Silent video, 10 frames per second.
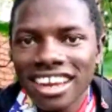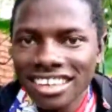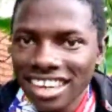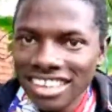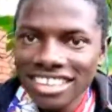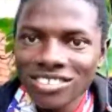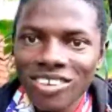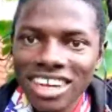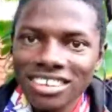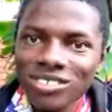That is
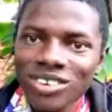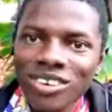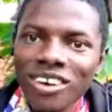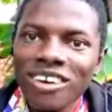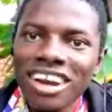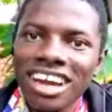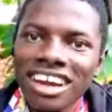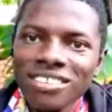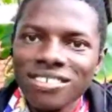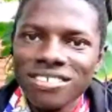what you call
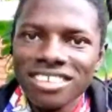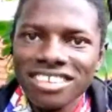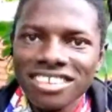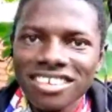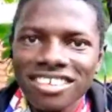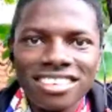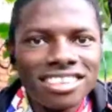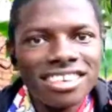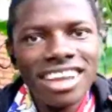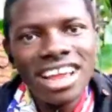life. So
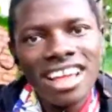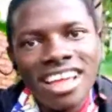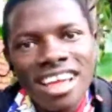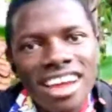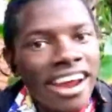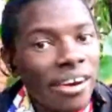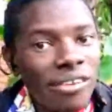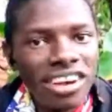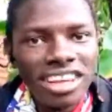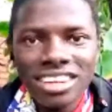I
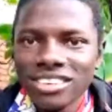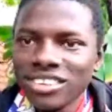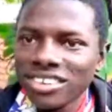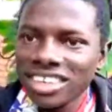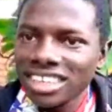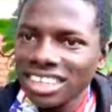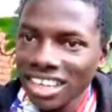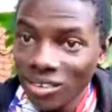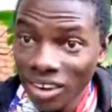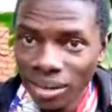really enjoy dear
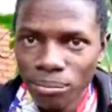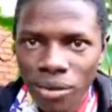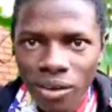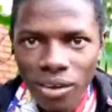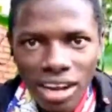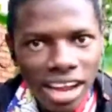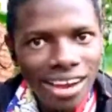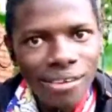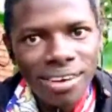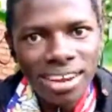ball. I
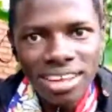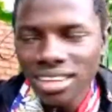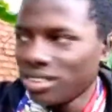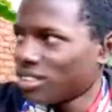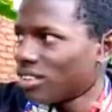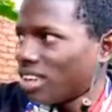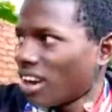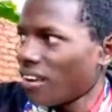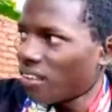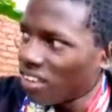really
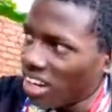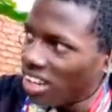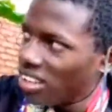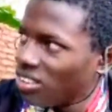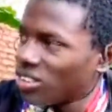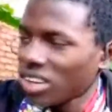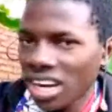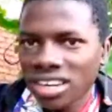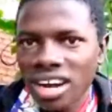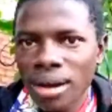enjoy
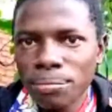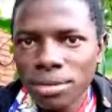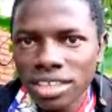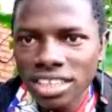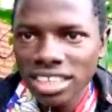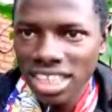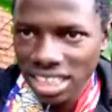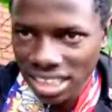and appreciate.